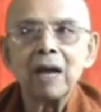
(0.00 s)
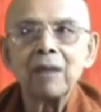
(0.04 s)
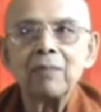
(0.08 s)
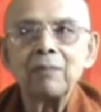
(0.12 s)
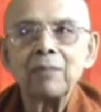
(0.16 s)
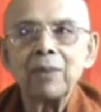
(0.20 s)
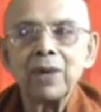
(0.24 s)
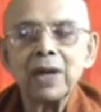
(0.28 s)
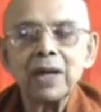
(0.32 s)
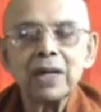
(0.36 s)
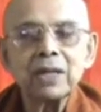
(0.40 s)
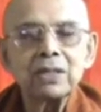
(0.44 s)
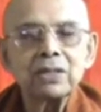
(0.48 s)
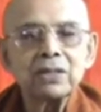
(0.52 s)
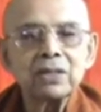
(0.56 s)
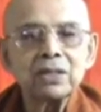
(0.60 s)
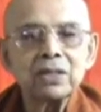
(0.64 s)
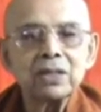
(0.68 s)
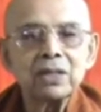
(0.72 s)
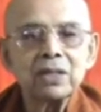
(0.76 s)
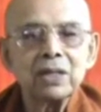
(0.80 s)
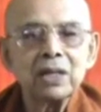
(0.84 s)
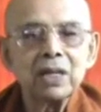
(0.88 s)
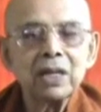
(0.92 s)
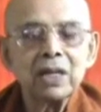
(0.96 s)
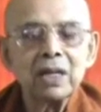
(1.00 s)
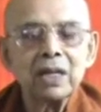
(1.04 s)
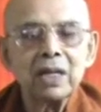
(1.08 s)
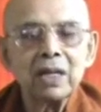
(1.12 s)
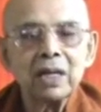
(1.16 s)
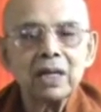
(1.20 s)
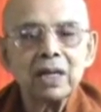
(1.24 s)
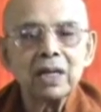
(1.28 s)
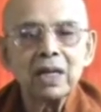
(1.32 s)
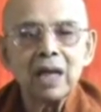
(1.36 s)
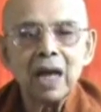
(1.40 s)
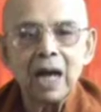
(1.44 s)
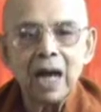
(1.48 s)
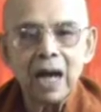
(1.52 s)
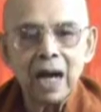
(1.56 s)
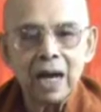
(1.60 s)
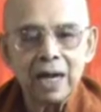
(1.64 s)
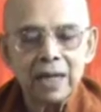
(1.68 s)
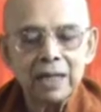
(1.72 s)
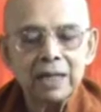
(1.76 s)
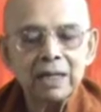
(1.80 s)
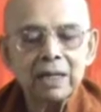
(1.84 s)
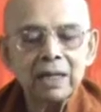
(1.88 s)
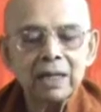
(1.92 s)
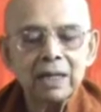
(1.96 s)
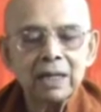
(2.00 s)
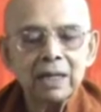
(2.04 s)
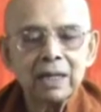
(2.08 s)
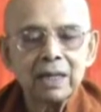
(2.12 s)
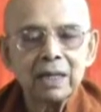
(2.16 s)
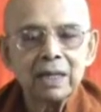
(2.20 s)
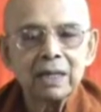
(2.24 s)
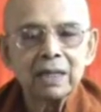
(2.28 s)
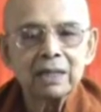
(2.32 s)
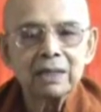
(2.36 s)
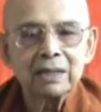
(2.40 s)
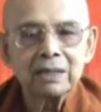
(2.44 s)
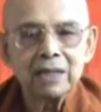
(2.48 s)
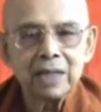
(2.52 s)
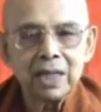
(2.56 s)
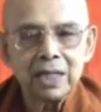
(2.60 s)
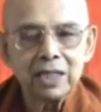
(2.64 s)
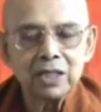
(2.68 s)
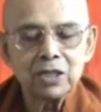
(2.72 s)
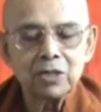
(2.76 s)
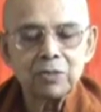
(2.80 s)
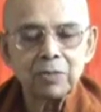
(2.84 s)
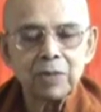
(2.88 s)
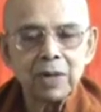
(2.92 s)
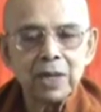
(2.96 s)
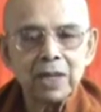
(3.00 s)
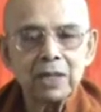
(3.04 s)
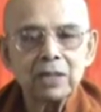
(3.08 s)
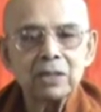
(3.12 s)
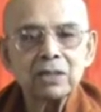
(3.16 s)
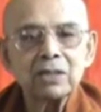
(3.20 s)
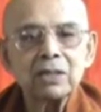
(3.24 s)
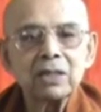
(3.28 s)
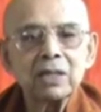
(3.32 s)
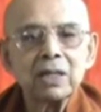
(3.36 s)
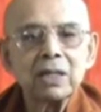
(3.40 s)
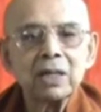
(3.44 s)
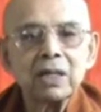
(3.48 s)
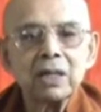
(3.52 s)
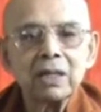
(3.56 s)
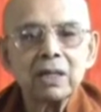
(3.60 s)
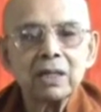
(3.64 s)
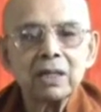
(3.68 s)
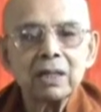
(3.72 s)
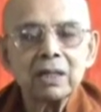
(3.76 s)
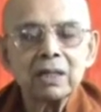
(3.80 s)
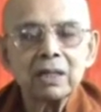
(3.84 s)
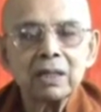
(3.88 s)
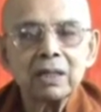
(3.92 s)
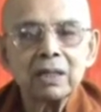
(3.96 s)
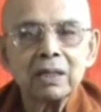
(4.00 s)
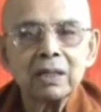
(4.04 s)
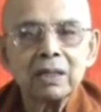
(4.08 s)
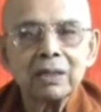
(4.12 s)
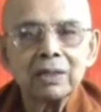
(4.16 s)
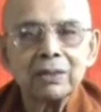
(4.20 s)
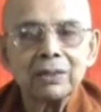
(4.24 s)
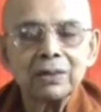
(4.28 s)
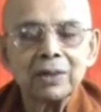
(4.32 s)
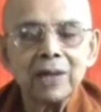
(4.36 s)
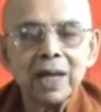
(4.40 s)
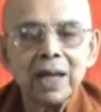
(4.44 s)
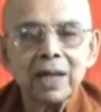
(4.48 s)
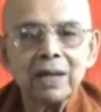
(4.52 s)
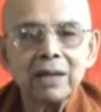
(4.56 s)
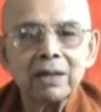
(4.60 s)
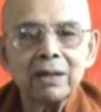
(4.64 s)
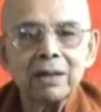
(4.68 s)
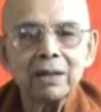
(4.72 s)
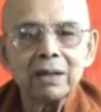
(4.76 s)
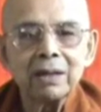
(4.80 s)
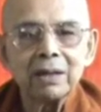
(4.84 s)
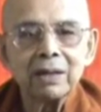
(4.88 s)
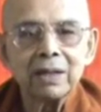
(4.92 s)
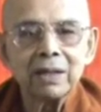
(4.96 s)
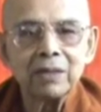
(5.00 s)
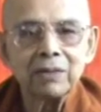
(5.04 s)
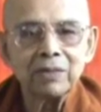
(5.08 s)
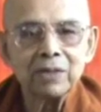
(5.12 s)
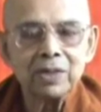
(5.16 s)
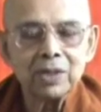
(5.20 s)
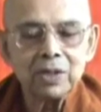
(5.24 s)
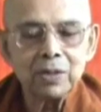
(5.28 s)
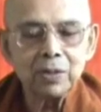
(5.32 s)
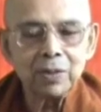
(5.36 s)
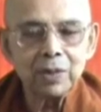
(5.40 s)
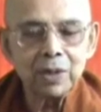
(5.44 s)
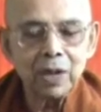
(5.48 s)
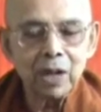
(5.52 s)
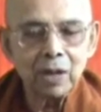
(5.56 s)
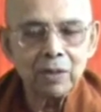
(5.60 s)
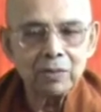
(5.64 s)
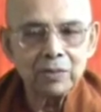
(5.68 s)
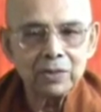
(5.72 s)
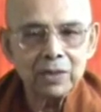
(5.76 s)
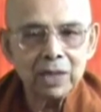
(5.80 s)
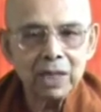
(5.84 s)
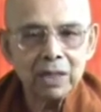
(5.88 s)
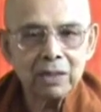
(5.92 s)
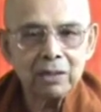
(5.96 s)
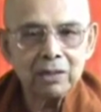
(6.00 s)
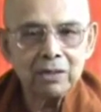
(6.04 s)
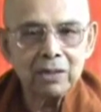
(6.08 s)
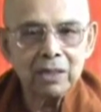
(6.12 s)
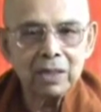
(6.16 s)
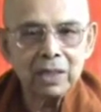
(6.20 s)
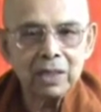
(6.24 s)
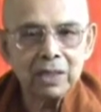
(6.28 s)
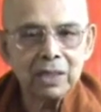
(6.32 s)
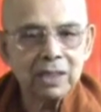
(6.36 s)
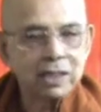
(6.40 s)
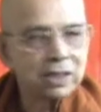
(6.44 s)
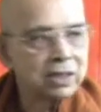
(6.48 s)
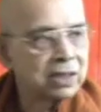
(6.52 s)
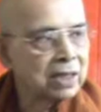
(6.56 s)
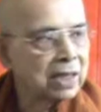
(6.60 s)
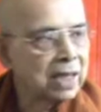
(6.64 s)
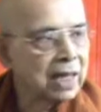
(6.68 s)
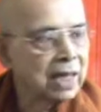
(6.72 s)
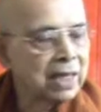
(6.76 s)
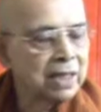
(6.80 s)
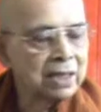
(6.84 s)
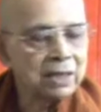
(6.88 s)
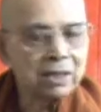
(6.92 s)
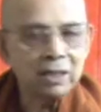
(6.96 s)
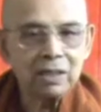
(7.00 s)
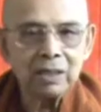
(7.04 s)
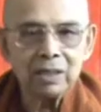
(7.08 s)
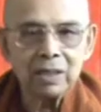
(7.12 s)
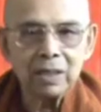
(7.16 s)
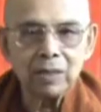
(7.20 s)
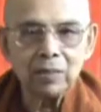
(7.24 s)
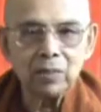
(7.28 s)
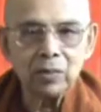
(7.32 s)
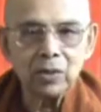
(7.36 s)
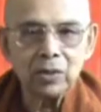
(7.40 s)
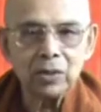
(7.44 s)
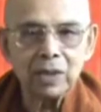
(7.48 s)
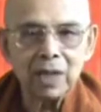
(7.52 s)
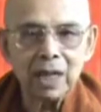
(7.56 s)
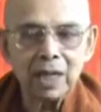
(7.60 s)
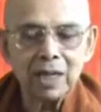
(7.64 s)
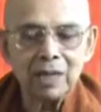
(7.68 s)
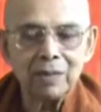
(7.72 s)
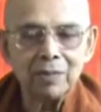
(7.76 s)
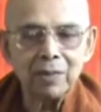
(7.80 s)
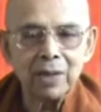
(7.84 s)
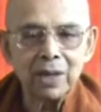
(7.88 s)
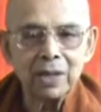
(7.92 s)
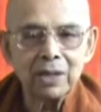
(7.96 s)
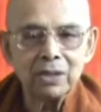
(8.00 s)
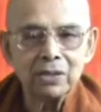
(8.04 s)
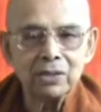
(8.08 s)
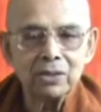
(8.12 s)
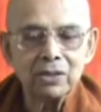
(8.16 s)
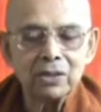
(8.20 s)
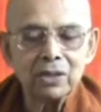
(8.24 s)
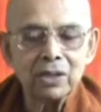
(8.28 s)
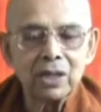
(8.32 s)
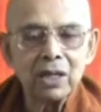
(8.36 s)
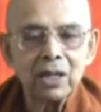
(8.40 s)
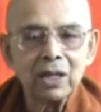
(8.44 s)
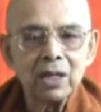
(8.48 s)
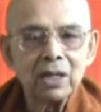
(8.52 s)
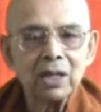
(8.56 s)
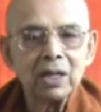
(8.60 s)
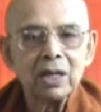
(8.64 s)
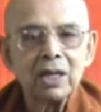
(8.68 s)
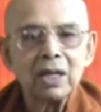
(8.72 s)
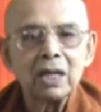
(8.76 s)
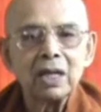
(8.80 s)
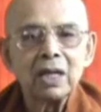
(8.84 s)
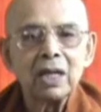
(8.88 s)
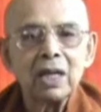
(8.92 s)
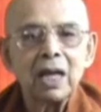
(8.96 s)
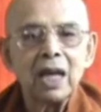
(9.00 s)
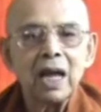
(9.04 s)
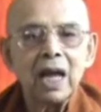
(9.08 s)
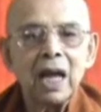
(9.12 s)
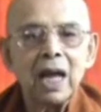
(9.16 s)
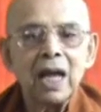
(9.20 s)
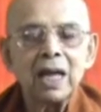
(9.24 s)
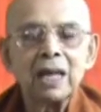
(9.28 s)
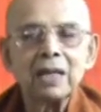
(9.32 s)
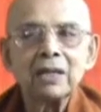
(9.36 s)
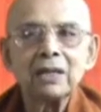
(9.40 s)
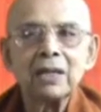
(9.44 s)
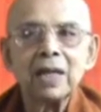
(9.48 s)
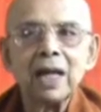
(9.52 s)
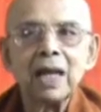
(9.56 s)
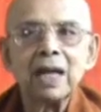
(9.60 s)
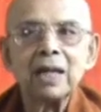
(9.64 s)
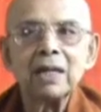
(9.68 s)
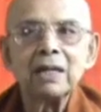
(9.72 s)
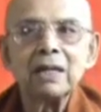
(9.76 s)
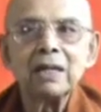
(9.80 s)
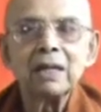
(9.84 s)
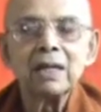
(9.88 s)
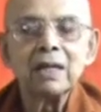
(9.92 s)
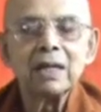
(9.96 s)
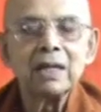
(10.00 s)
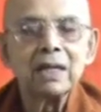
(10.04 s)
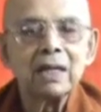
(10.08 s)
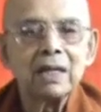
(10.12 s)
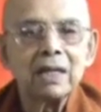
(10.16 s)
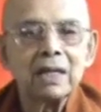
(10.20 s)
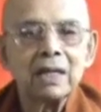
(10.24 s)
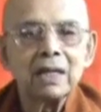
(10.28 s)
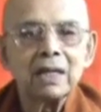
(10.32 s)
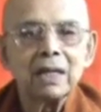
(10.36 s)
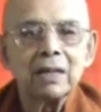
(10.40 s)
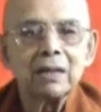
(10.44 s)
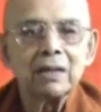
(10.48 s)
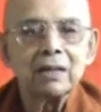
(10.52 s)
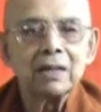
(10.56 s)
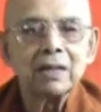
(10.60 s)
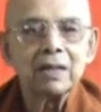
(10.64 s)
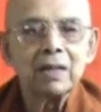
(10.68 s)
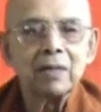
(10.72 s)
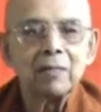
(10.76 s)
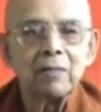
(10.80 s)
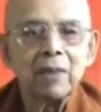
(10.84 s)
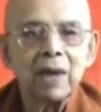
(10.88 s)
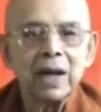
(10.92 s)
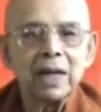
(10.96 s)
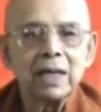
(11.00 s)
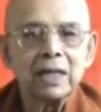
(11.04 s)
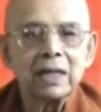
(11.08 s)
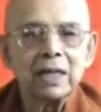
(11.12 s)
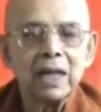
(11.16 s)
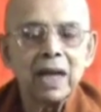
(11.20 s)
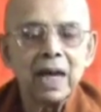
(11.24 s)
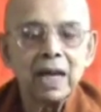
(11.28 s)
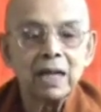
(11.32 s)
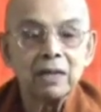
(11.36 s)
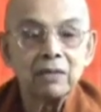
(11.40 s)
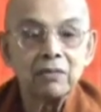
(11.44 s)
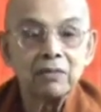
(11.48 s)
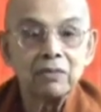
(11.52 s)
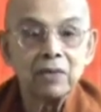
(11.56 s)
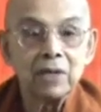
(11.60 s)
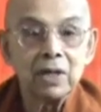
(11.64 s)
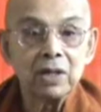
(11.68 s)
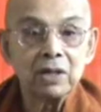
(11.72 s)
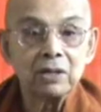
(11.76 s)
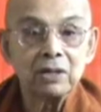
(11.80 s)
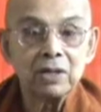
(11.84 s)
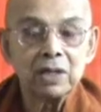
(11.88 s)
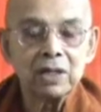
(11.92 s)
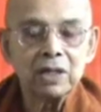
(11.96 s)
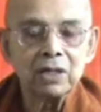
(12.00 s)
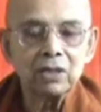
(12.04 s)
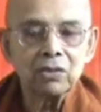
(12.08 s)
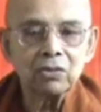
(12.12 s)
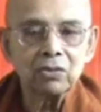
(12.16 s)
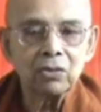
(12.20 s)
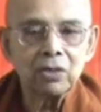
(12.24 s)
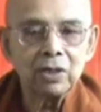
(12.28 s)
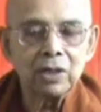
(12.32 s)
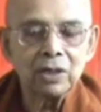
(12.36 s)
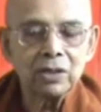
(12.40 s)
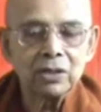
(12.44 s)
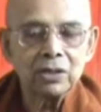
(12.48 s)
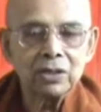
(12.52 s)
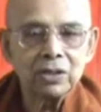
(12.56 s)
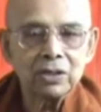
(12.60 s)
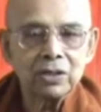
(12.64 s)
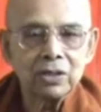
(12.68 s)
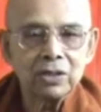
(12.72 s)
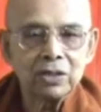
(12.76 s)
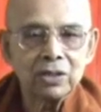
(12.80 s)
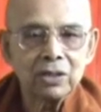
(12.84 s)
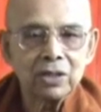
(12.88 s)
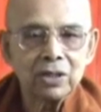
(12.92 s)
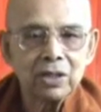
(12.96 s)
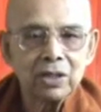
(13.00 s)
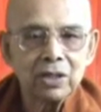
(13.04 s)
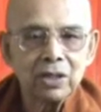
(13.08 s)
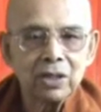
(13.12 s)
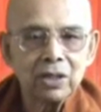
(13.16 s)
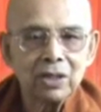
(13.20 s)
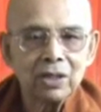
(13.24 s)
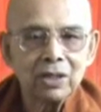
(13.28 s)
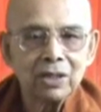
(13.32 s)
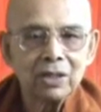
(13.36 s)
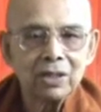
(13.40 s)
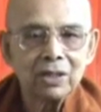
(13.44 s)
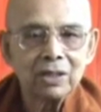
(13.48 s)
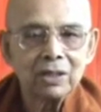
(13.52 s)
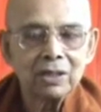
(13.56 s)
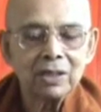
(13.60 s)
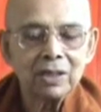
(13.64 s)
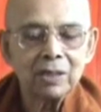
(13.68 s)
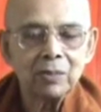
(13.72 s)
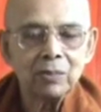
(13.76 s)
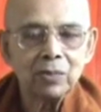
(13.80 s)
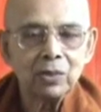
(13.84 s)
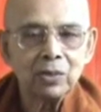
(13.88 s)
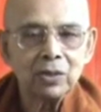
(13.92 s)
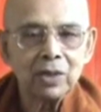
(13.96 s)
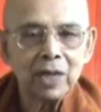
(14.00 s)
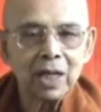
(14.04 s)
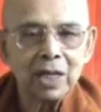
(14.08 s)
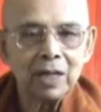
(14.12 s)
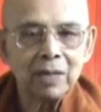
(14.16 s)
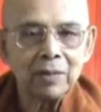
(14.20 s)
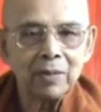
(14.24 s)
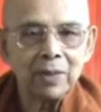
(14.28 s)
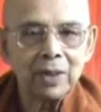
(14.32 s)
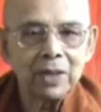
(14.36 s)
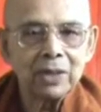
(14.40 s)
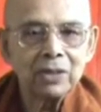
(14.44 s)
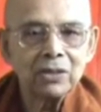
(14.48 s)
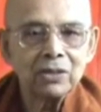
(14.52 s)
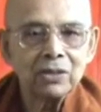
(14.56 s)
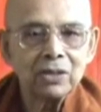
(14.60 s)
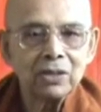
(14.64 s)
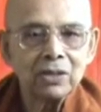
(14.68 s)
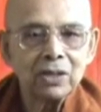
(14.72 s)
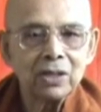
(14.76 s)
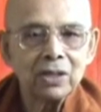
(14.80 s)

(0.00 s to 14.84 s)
base, eye, sense base, then the visible object, in this case the Buddha image, and then the mind adverting towards the Buddha image,